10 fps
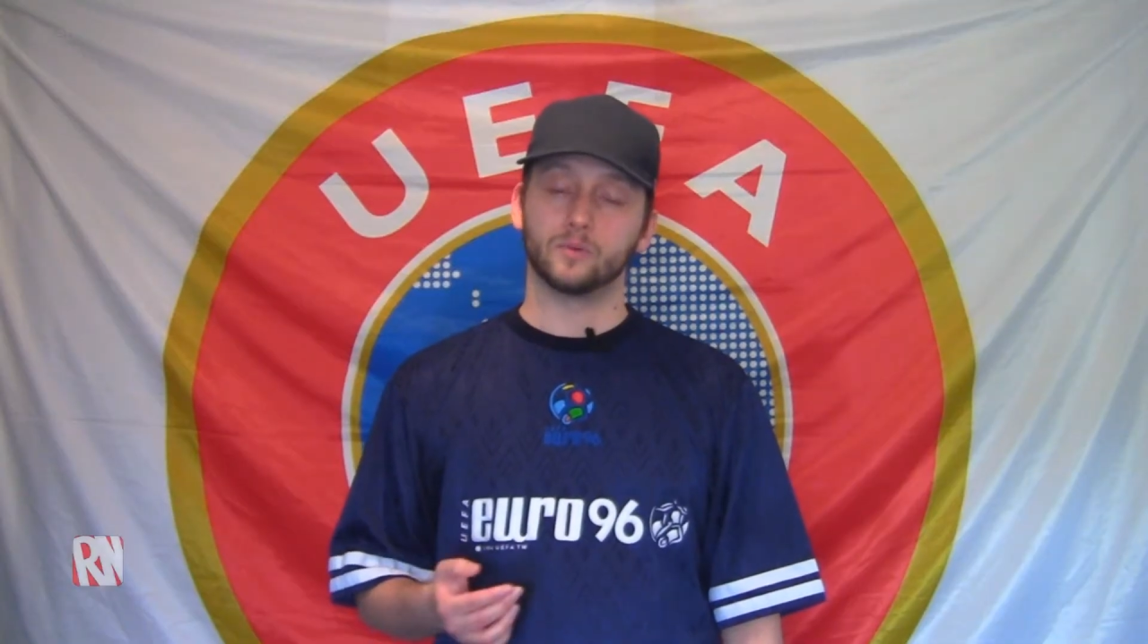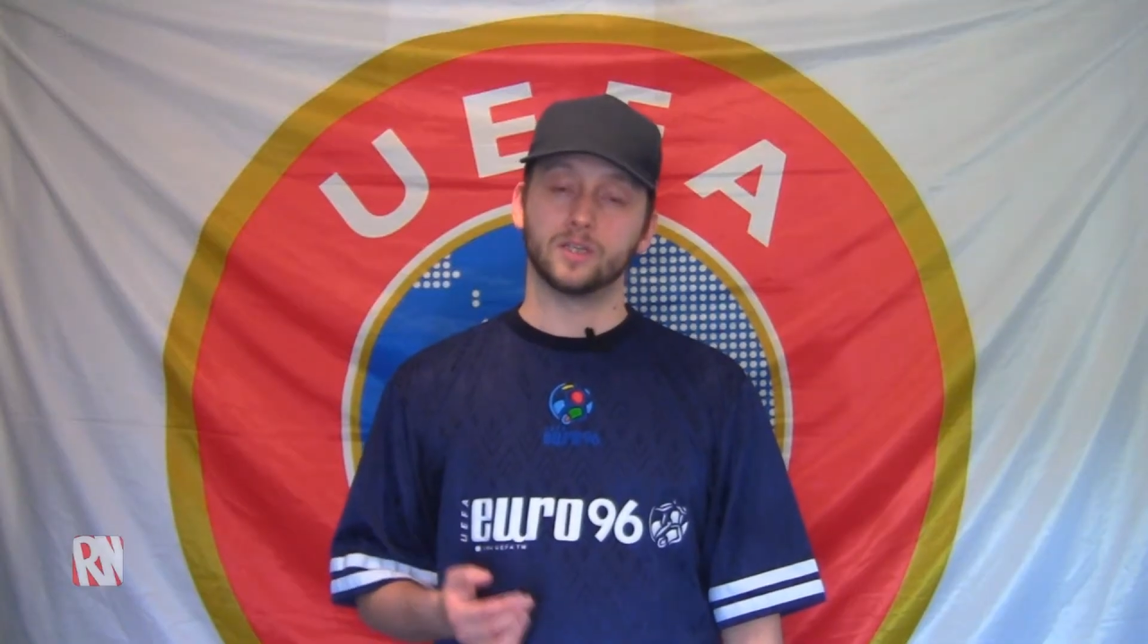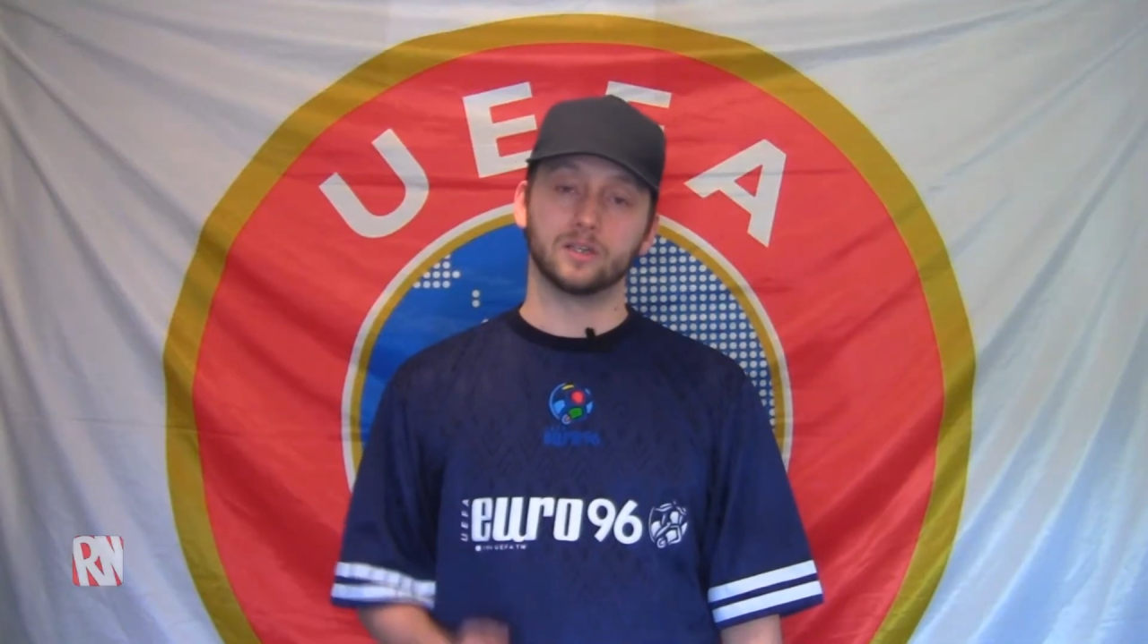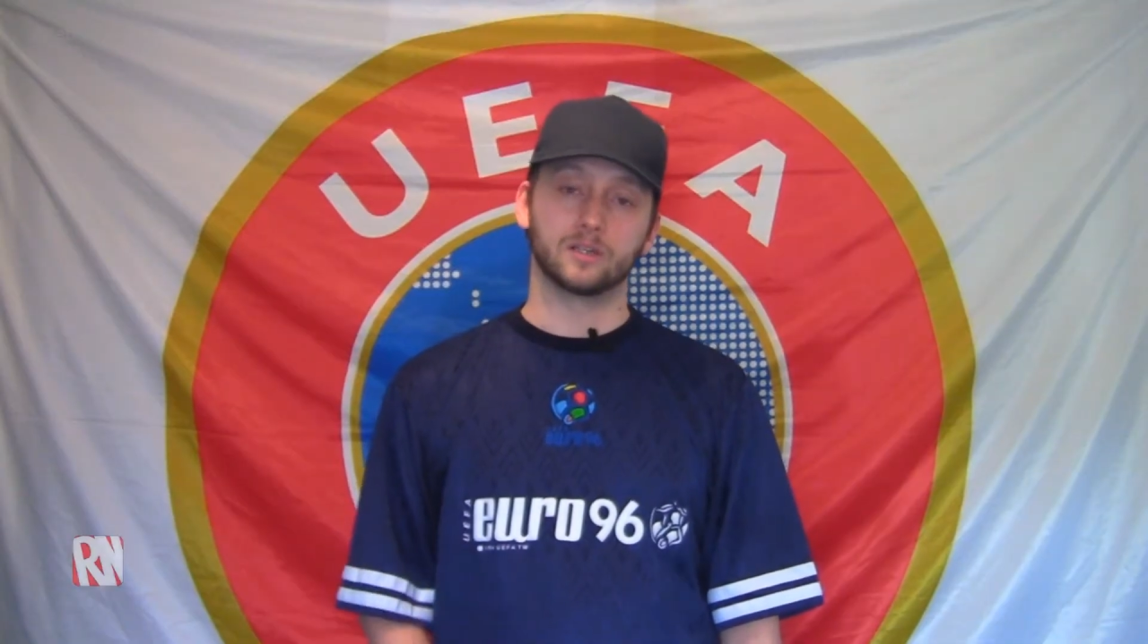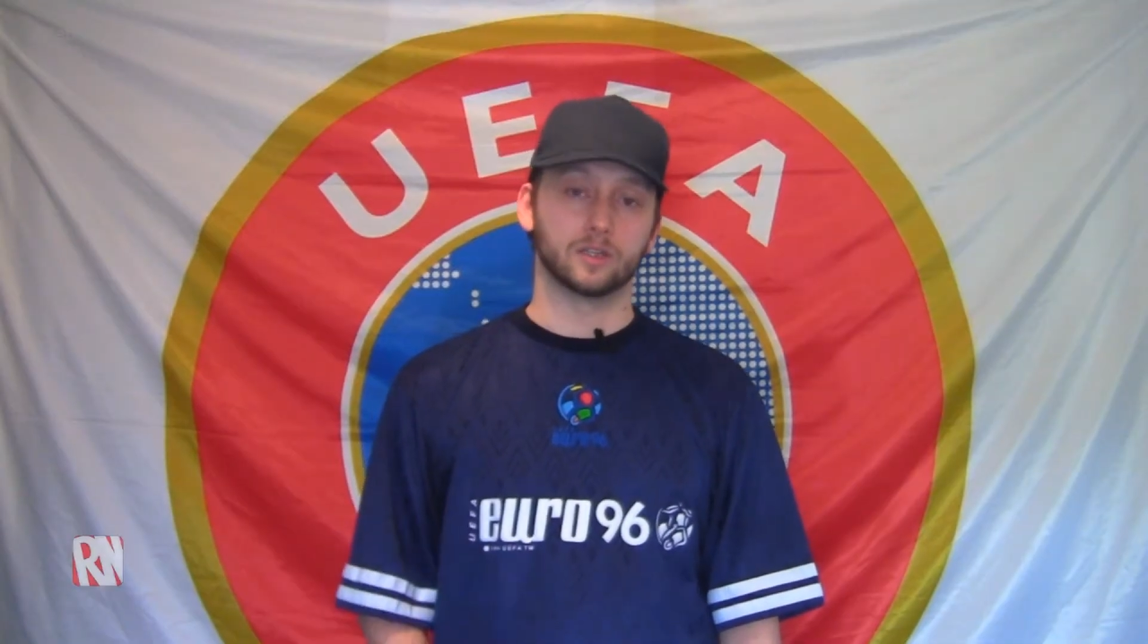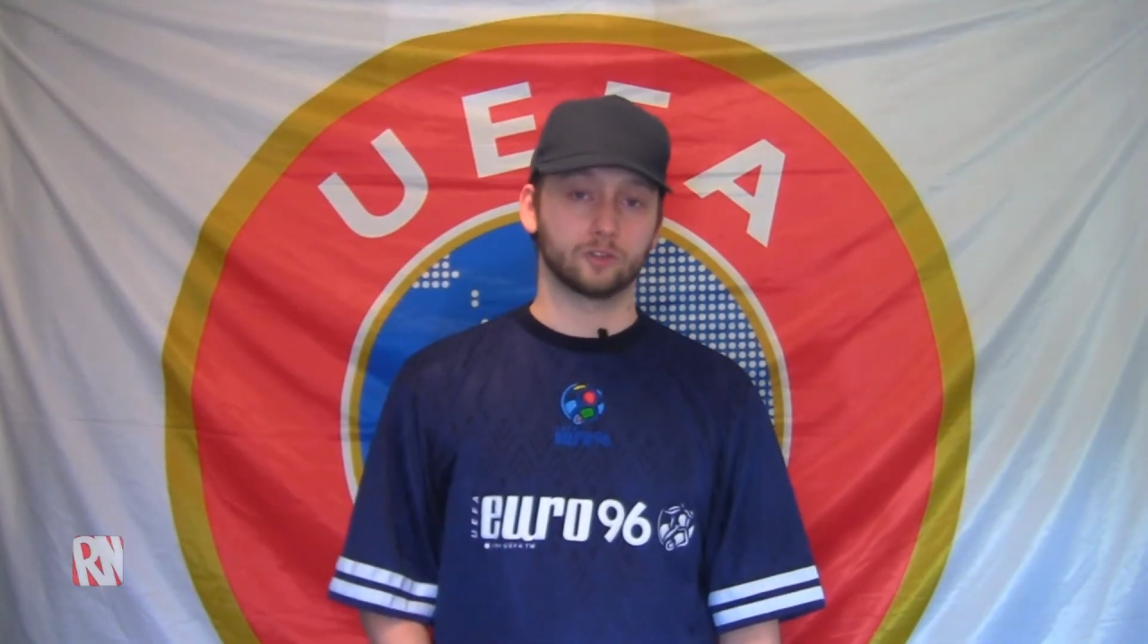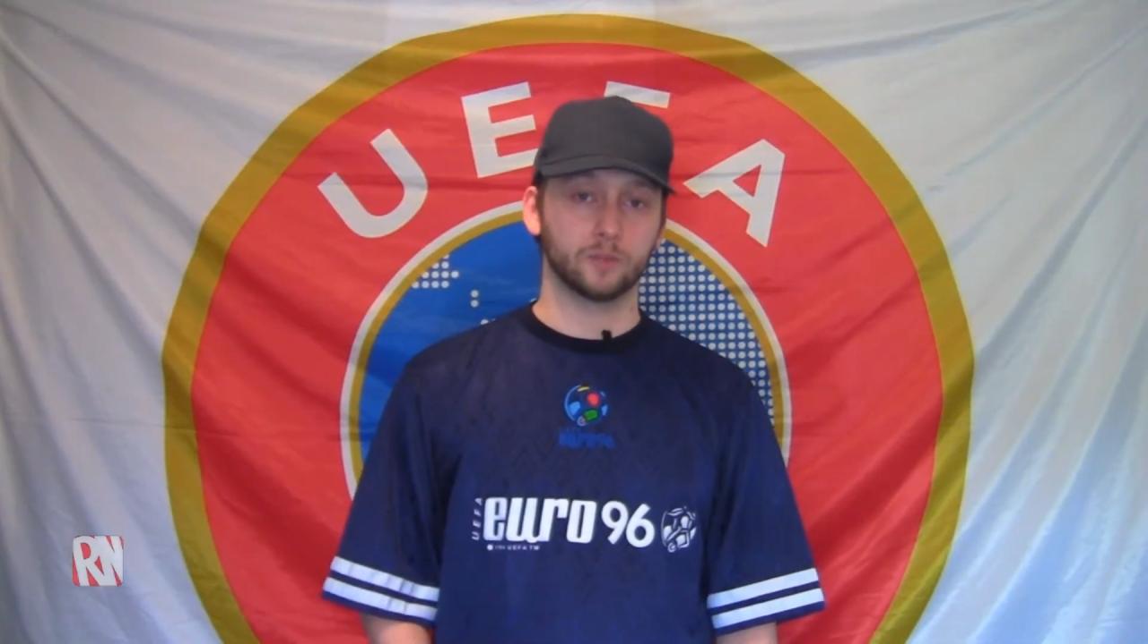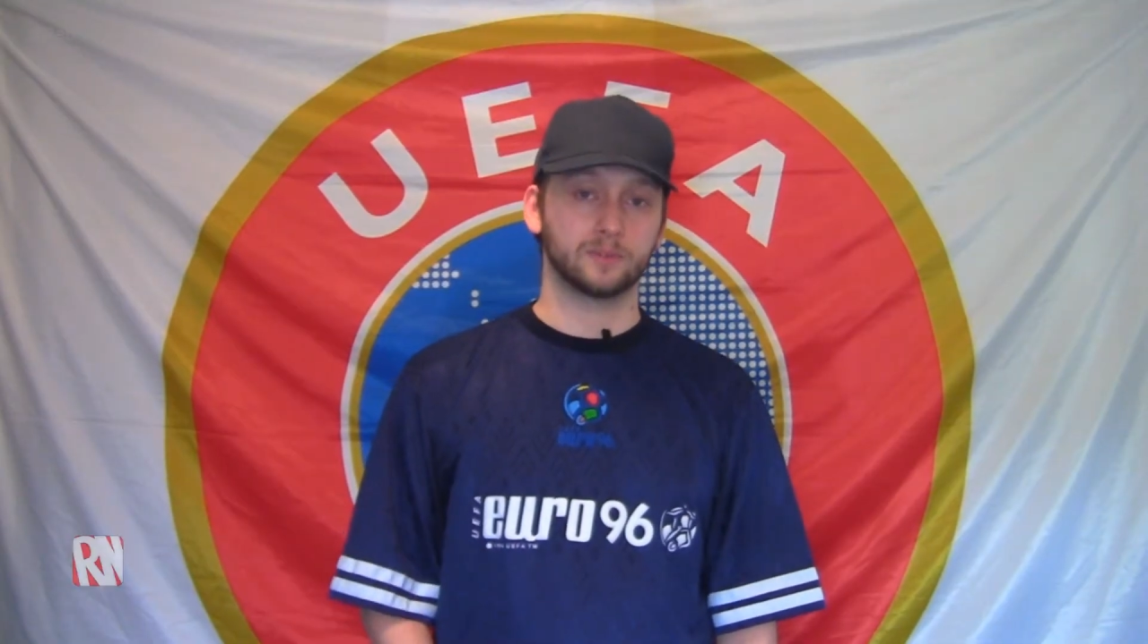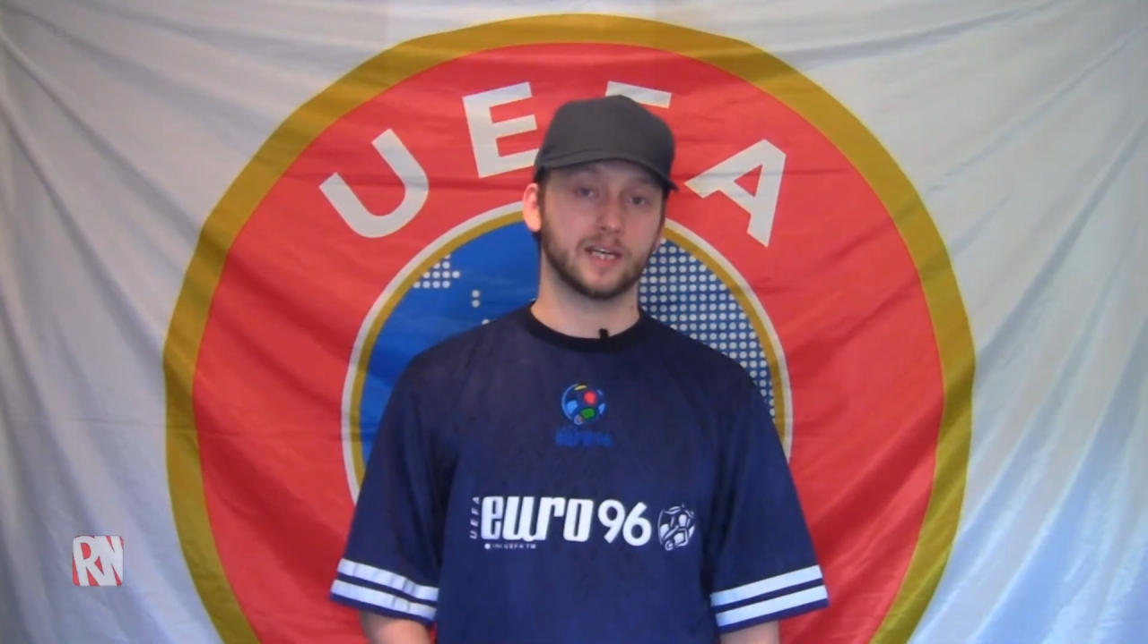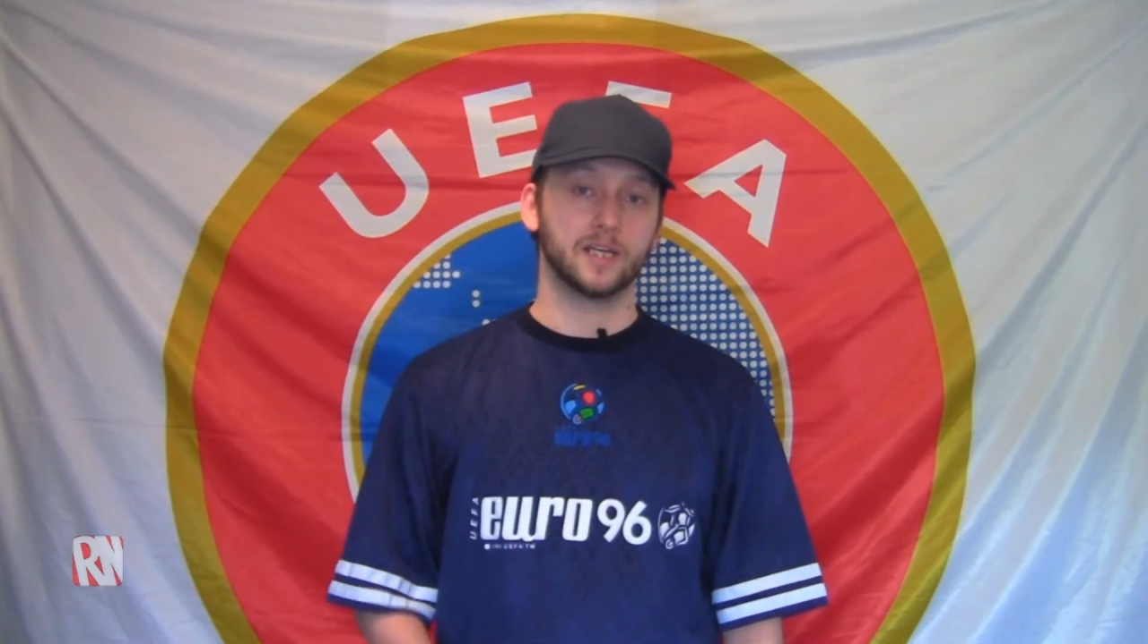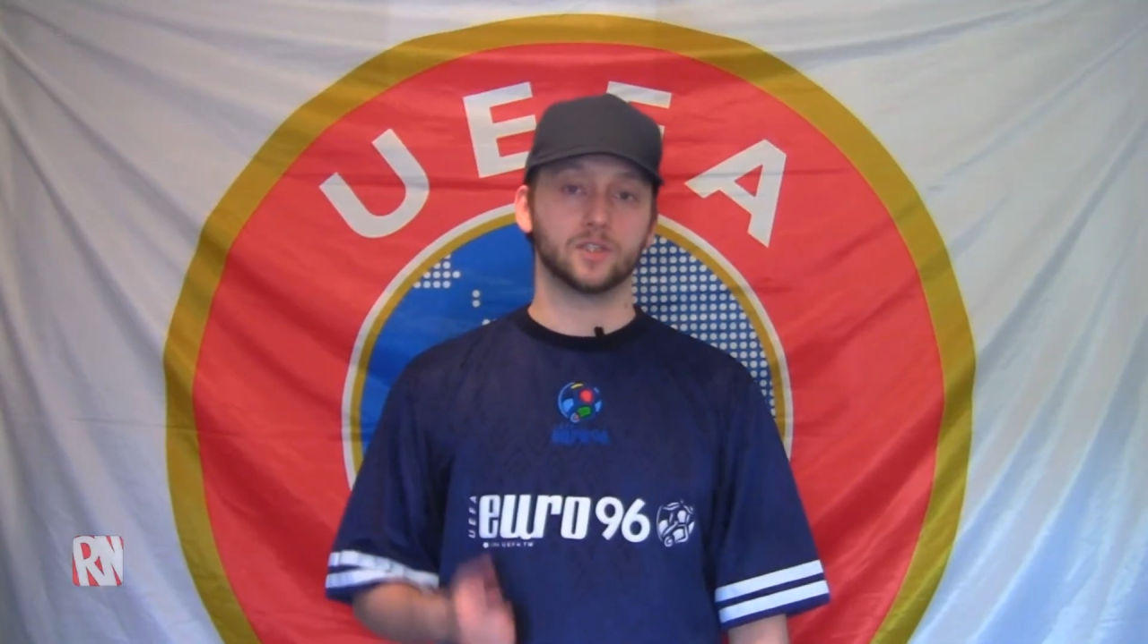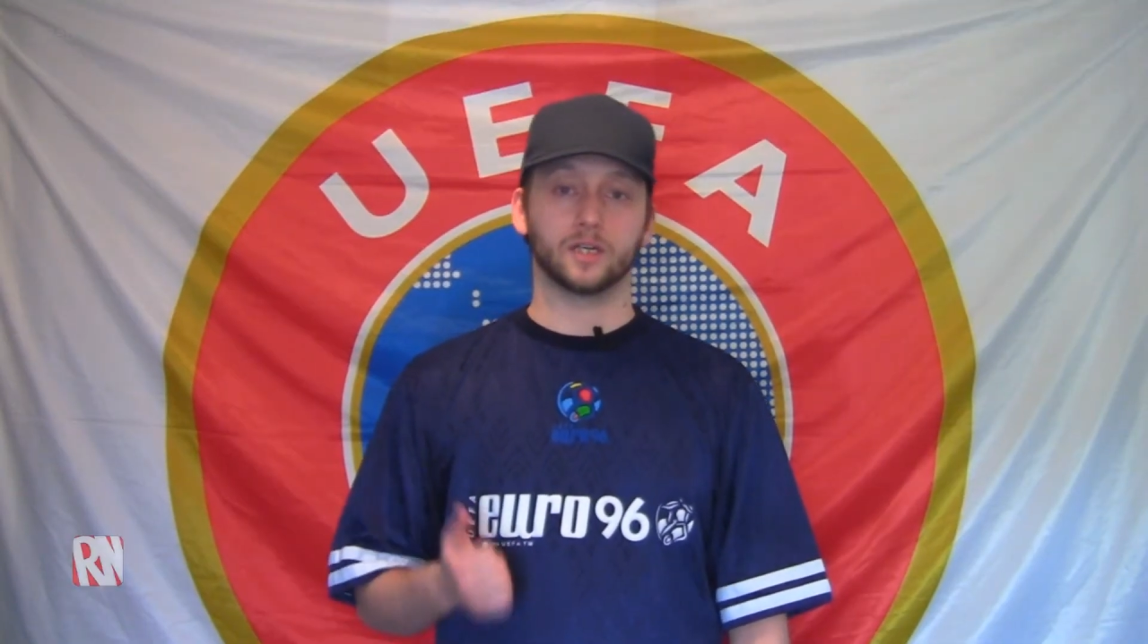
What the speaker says: when you look at the group stage,